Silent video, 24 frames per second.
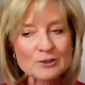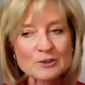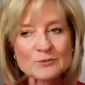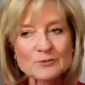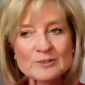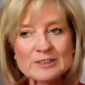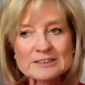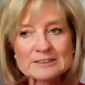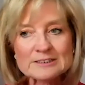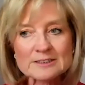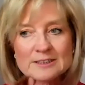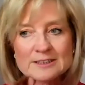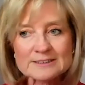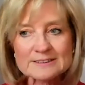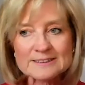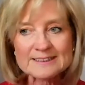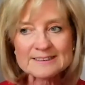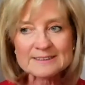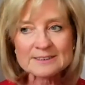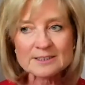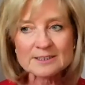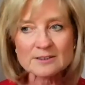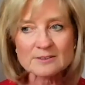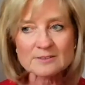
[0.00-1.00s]
The reason I
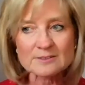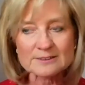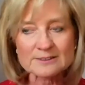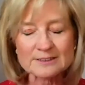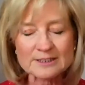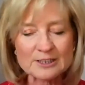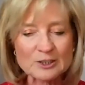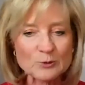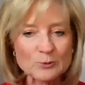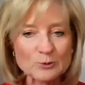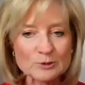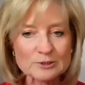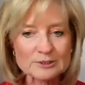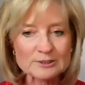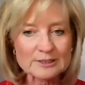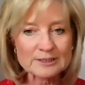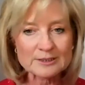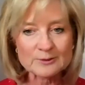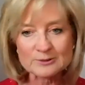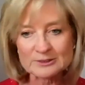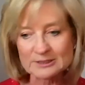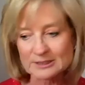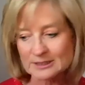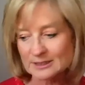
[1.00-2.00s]
said dancing was
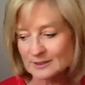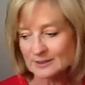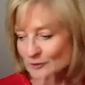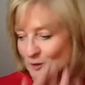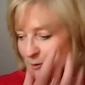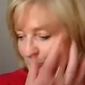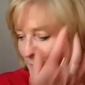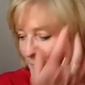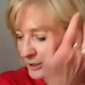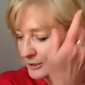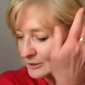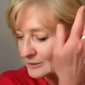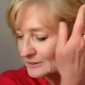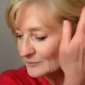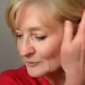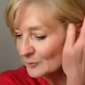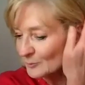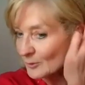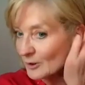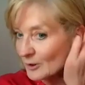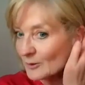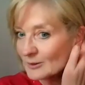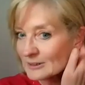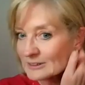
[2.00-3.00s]
that there was a lovely post
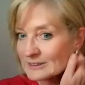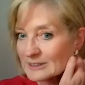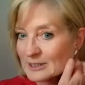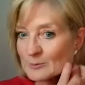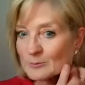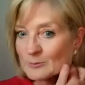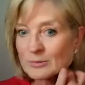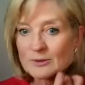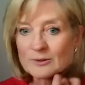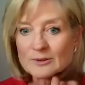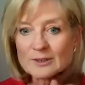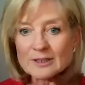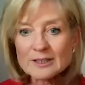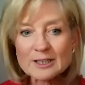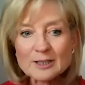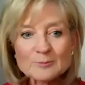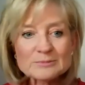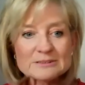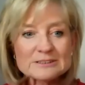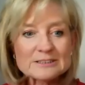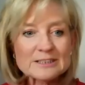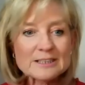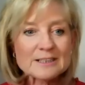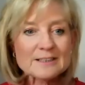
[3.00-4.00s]
from you in Slimpod
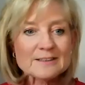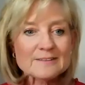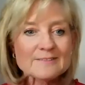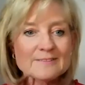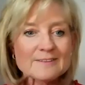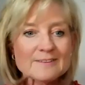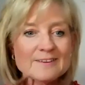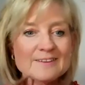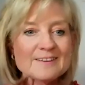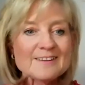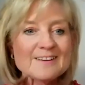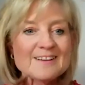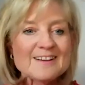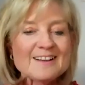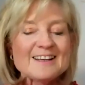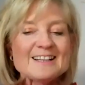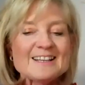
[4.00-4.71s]
Club saying that